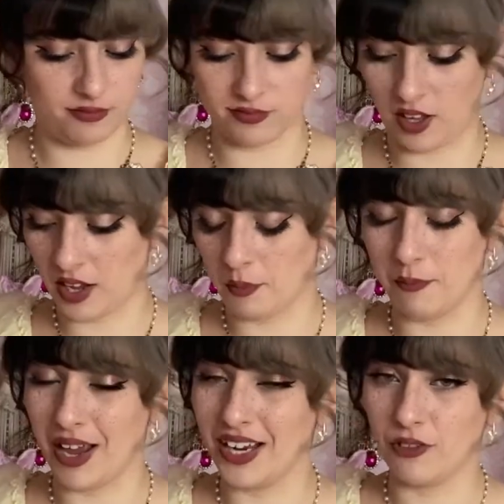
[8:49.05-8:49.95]
like
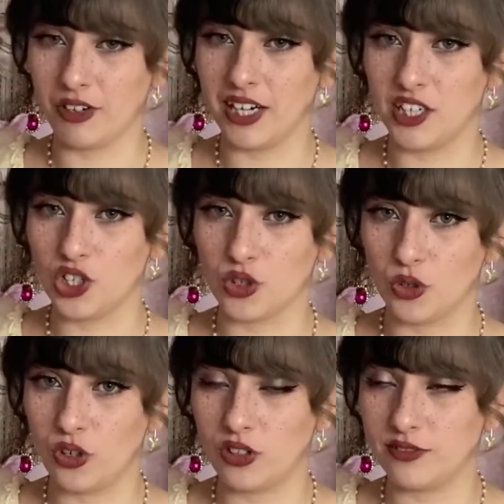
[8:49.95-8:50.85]
made really
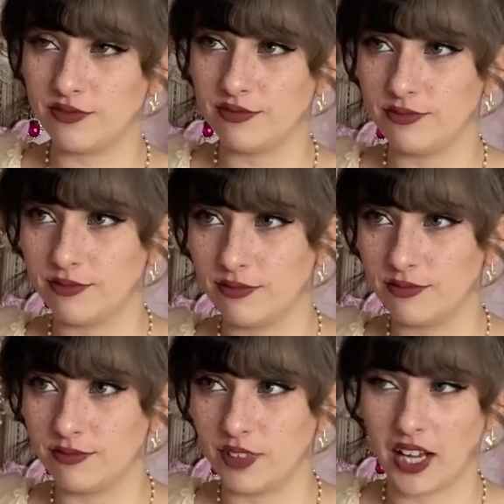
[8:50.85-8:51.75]
short,
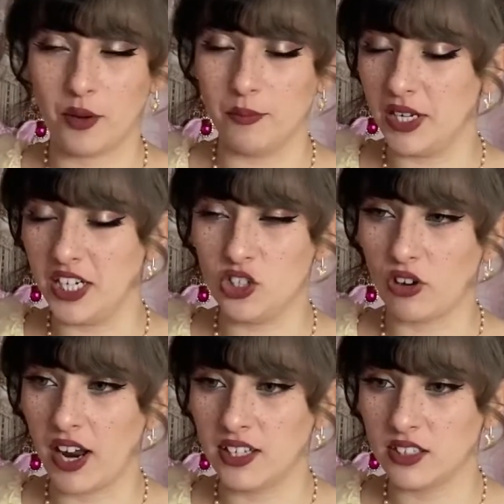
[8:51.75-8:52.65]
like a mini
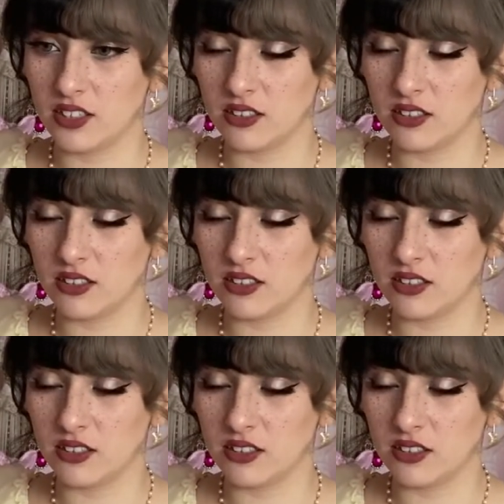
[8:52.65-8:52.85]
dress,